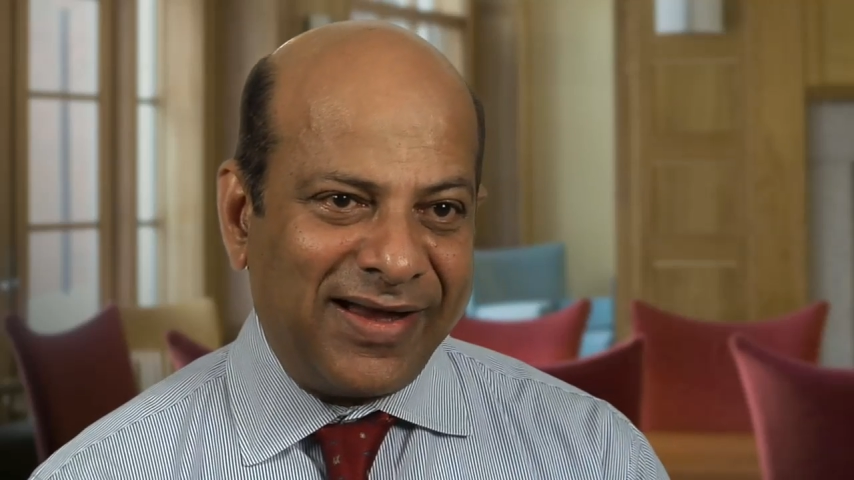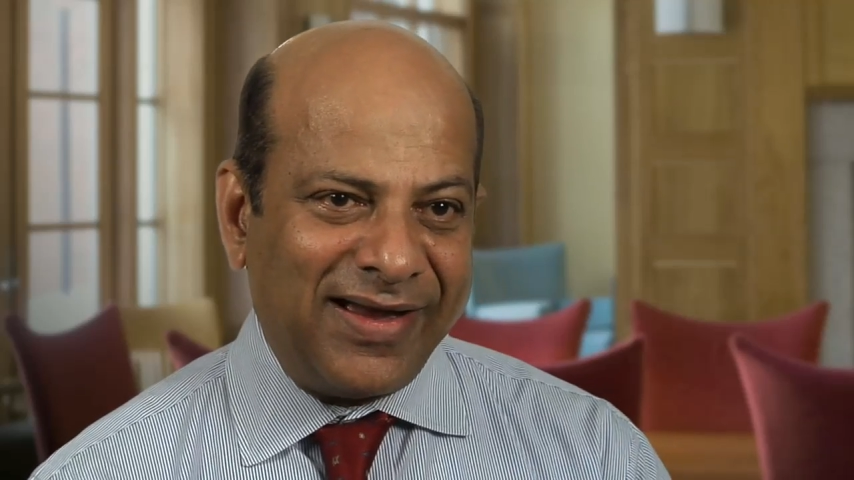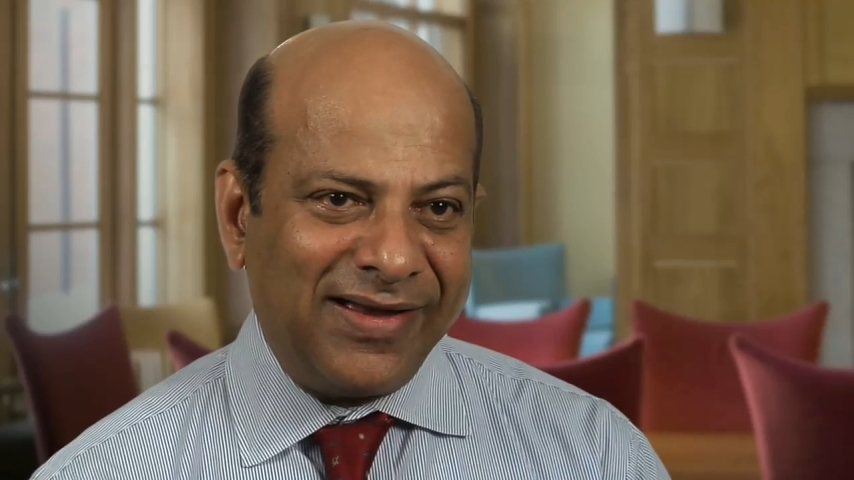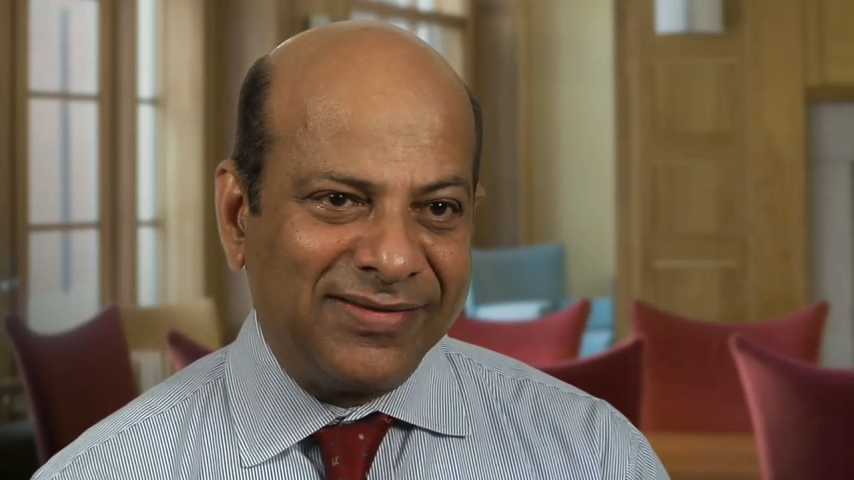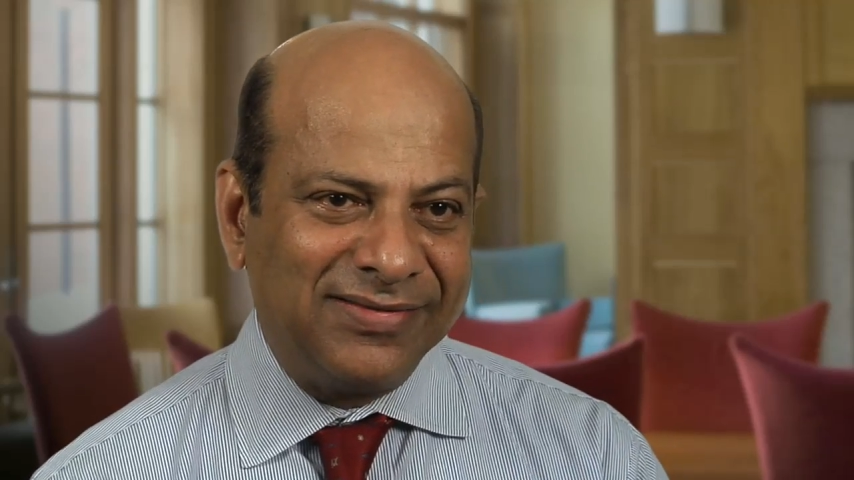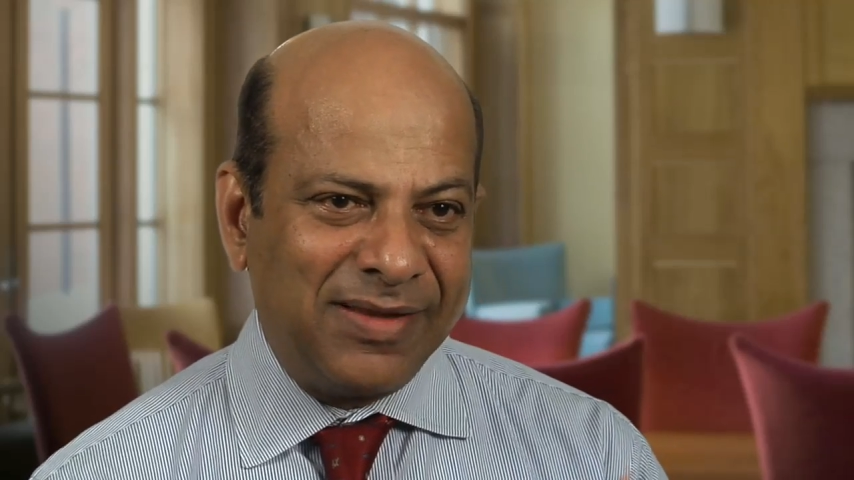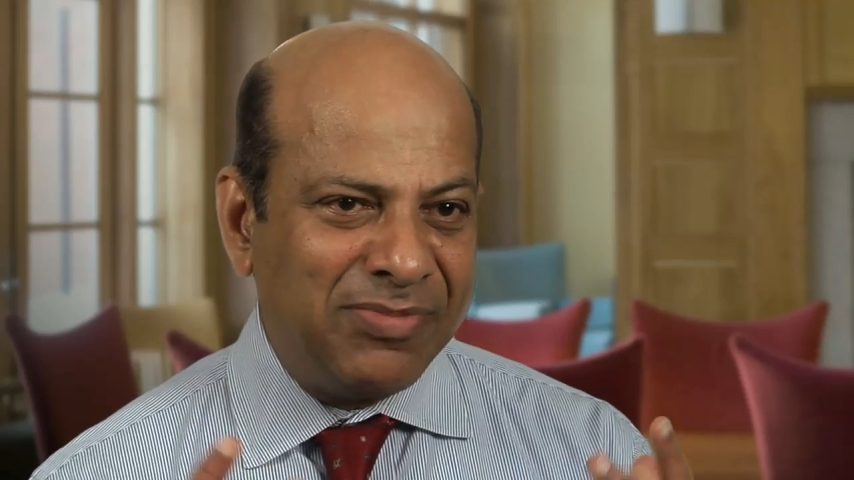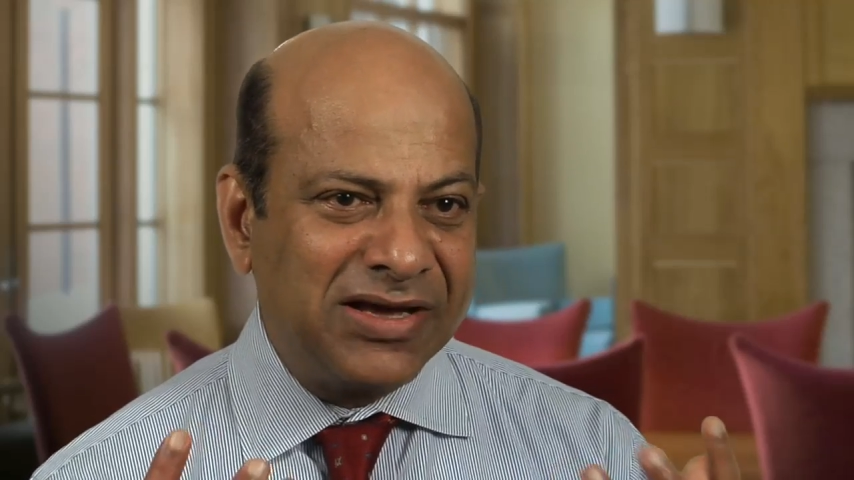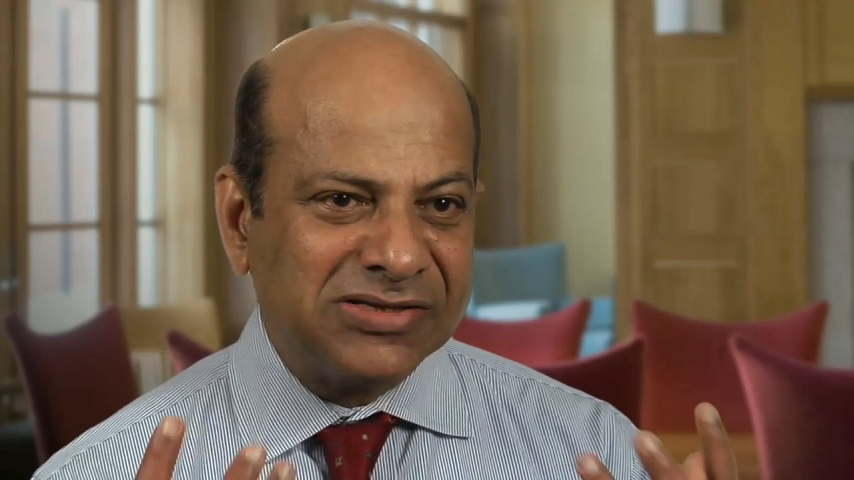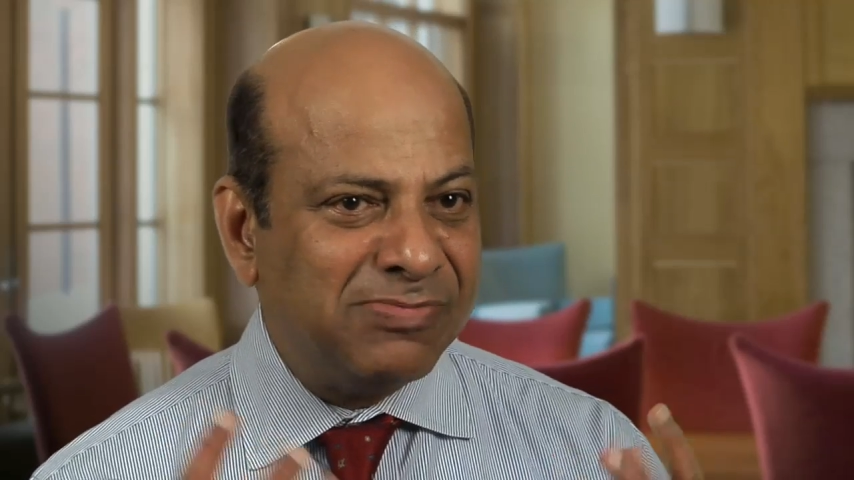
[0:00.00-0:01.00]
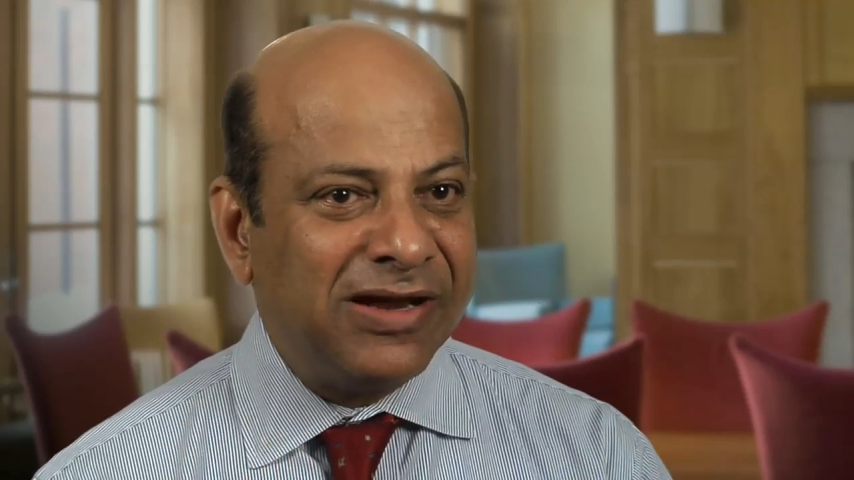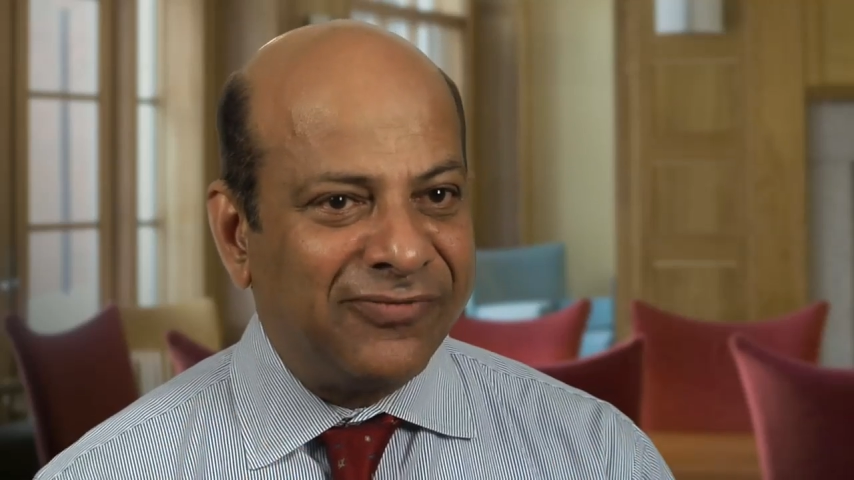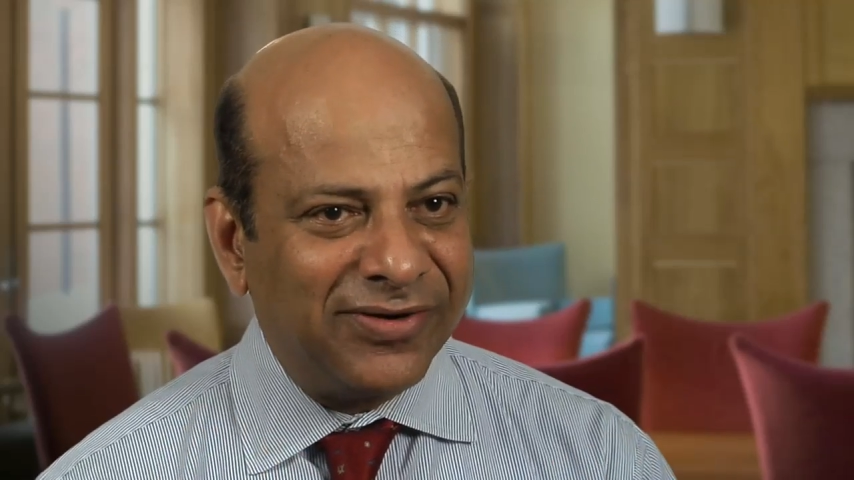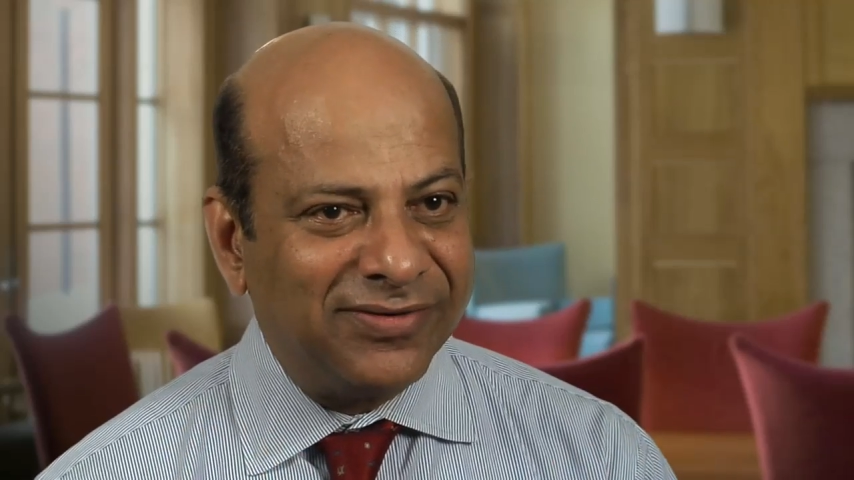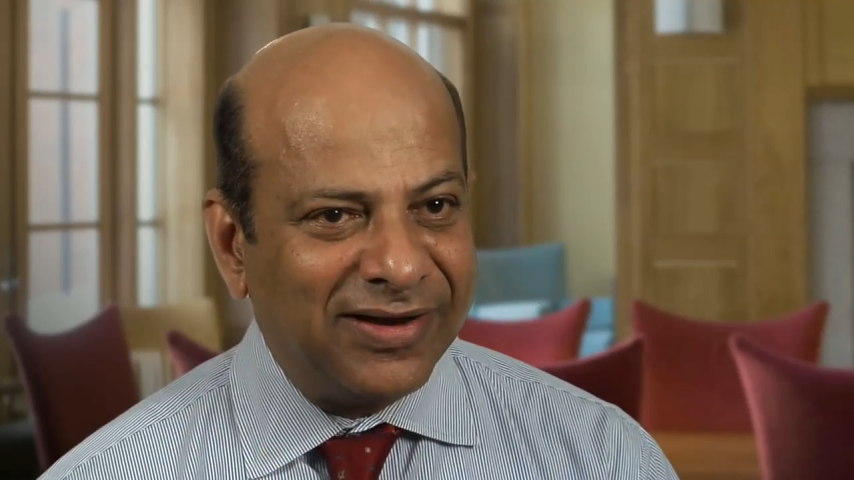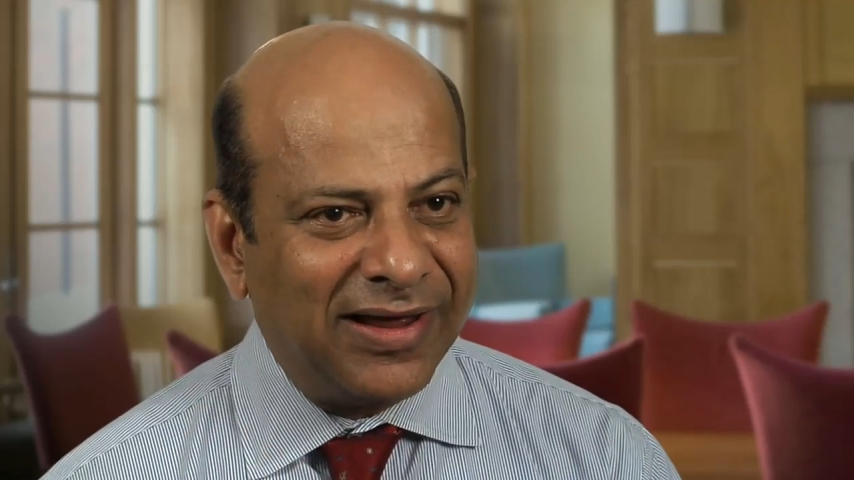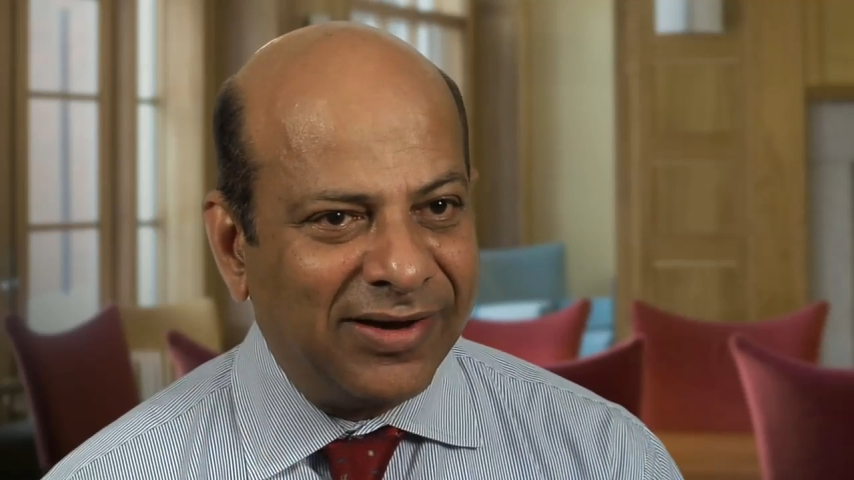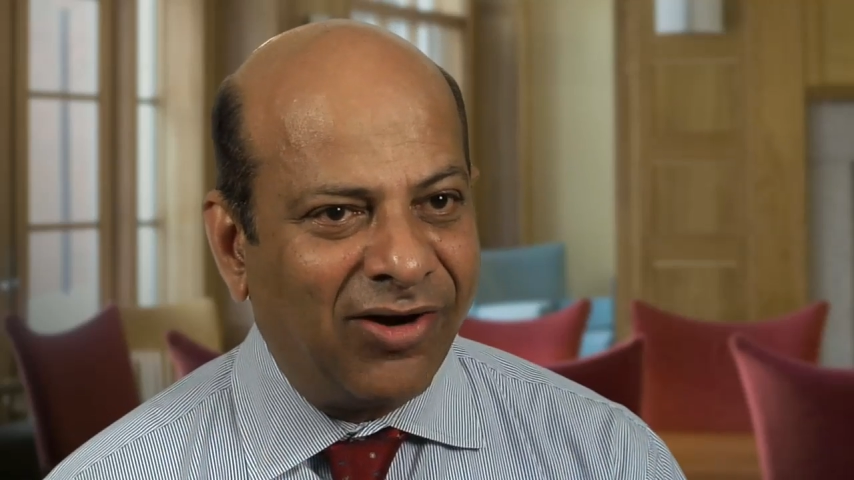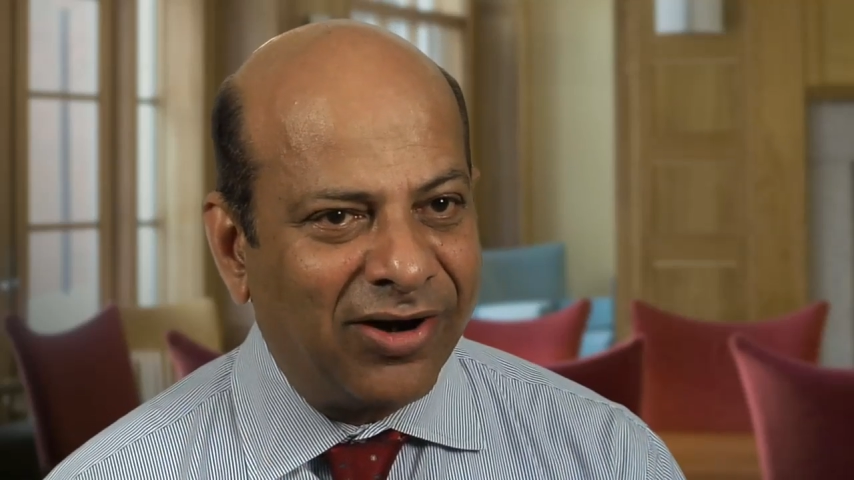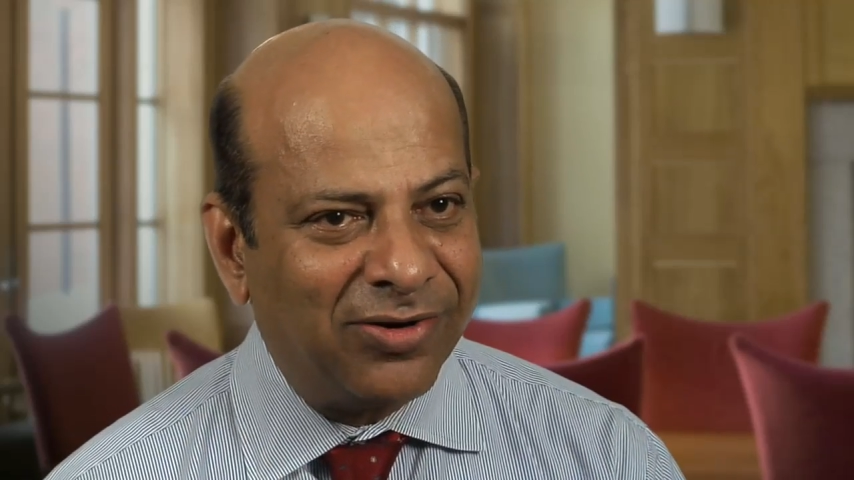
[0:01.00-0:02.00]
as the biggest benefit that I
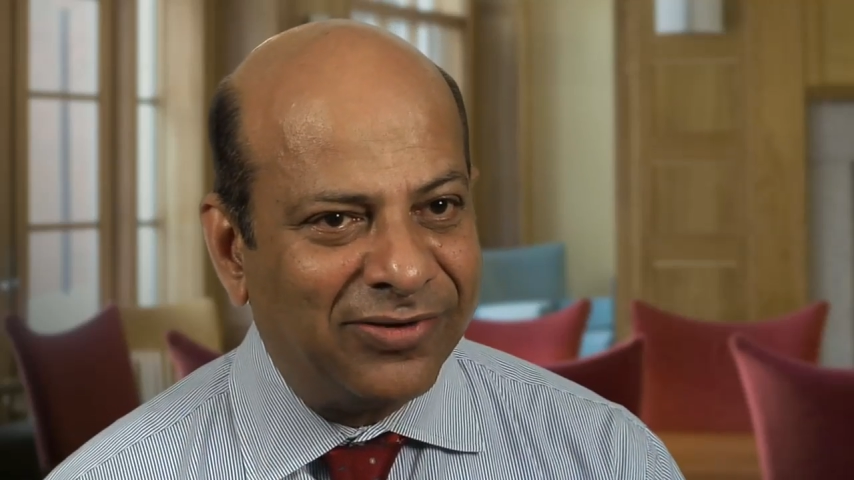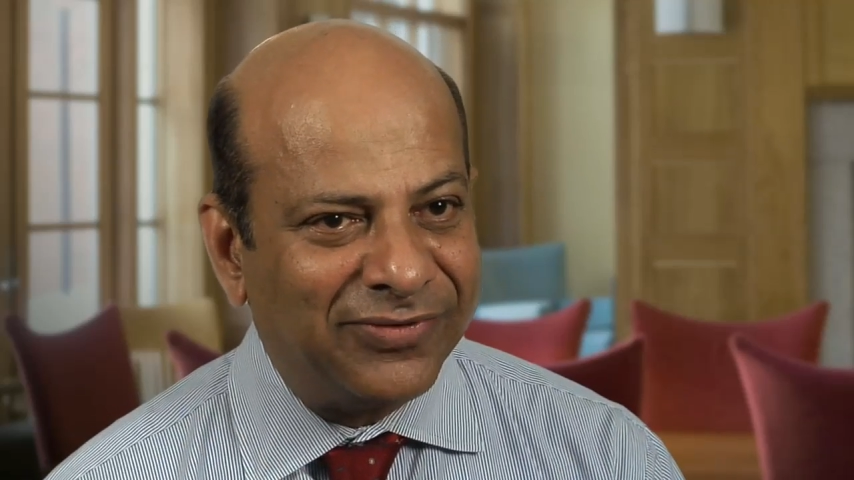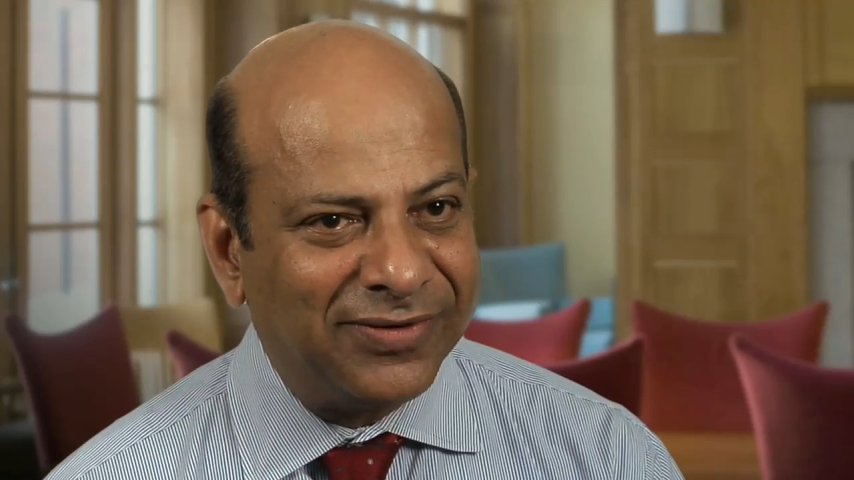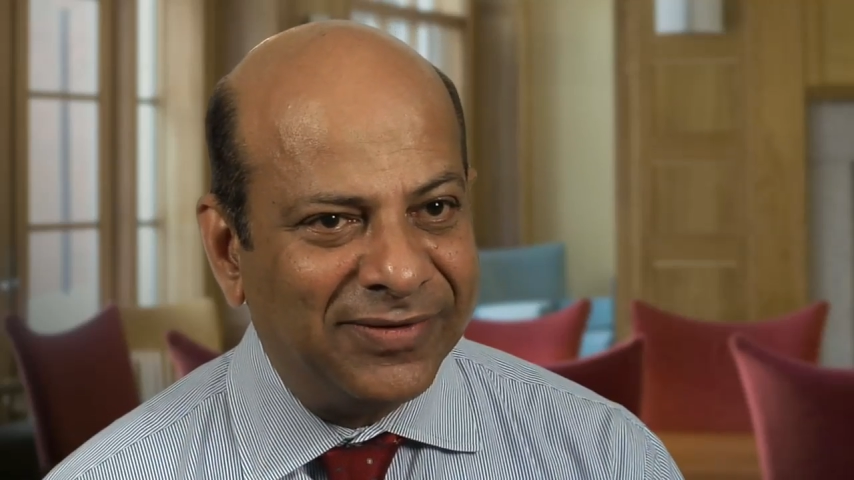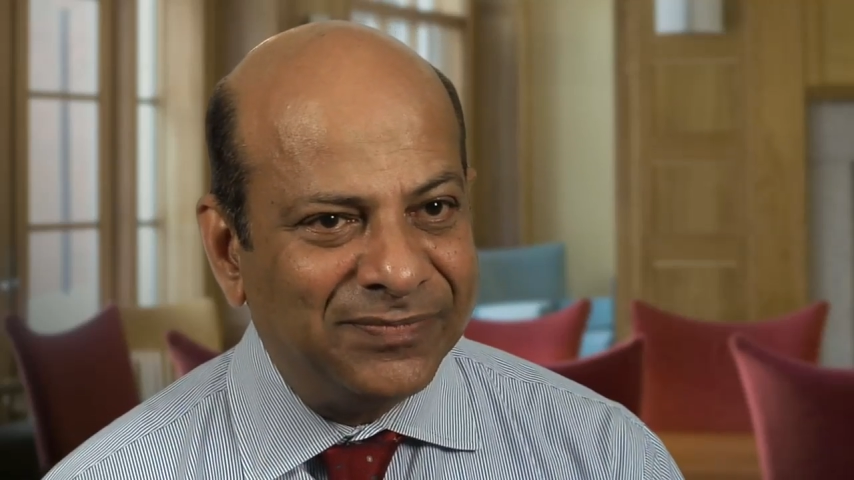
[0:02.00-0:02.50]
got out of it.